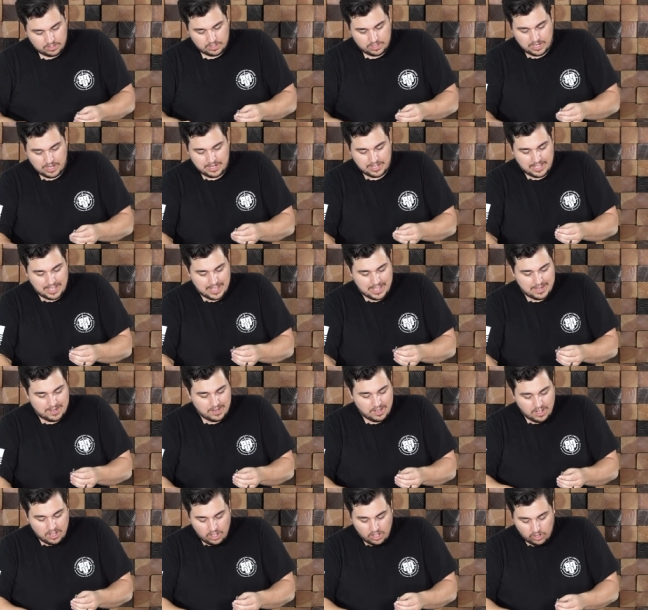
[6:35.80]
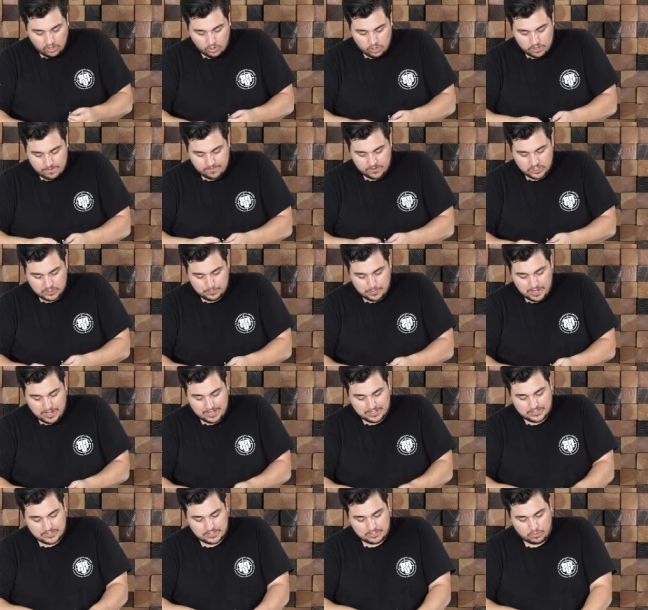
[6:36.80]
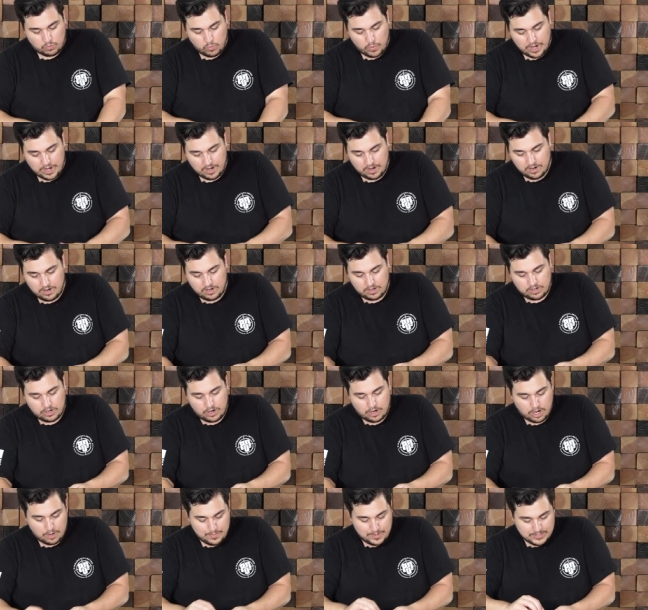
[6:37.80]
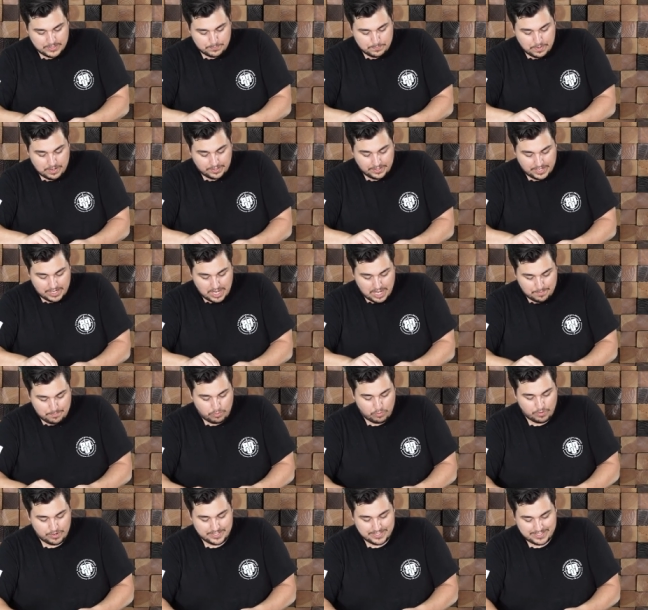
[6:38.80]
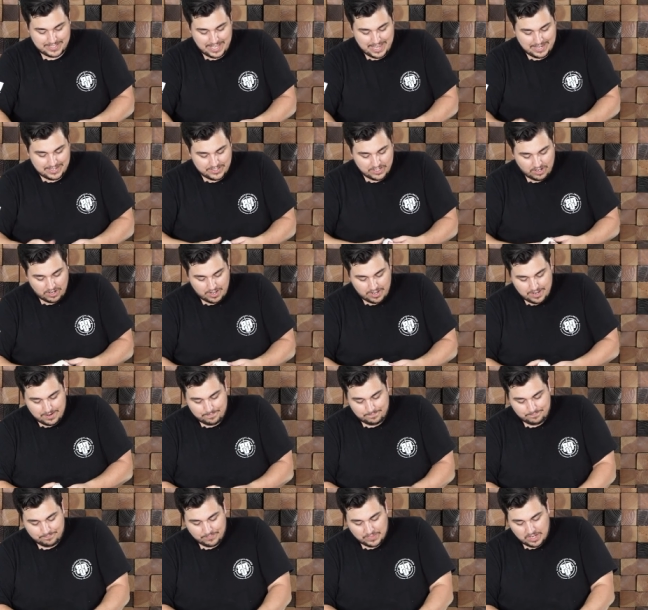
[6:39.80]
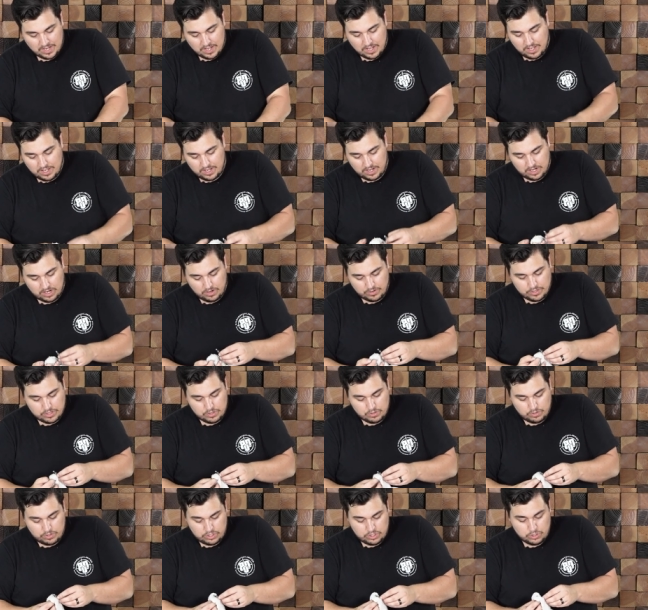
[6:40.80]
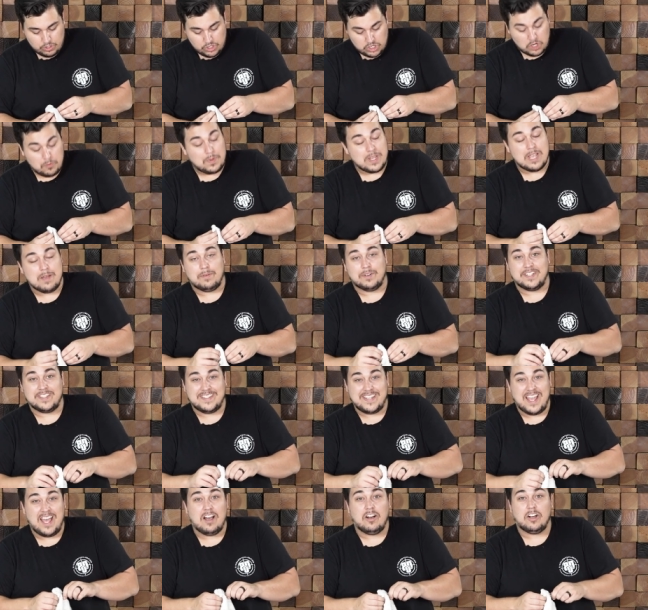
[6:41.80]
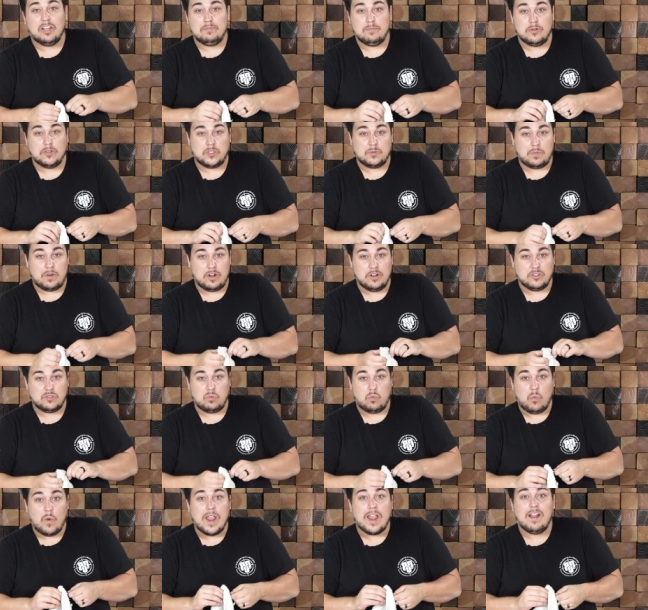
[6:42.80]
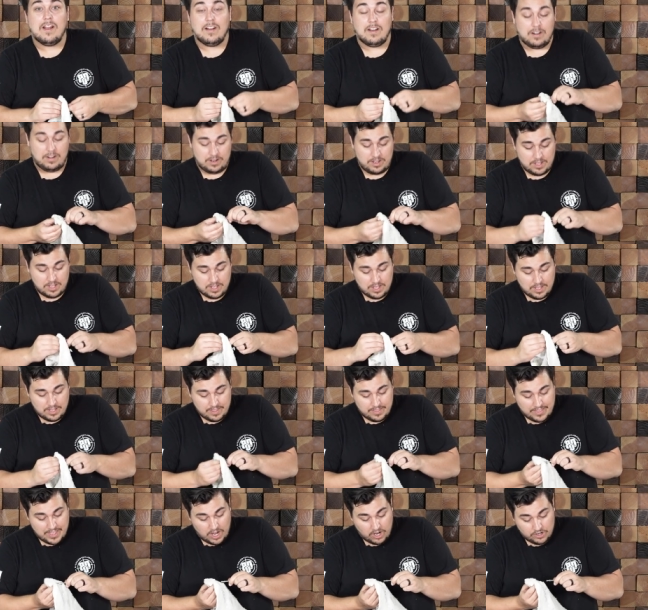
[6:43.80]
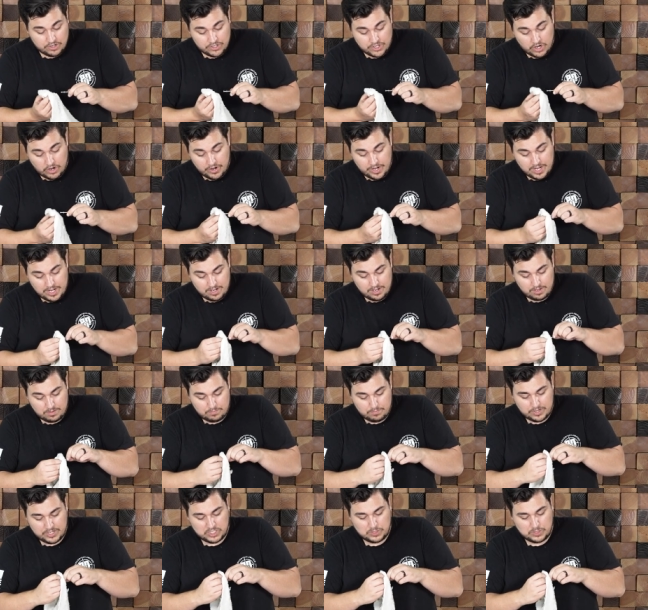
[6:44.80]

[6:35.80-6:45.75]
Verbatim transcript: And again, look for spots where carbon is building up, where it's caked on. You know, you, you should be able to tell in most parts where they are dirty, but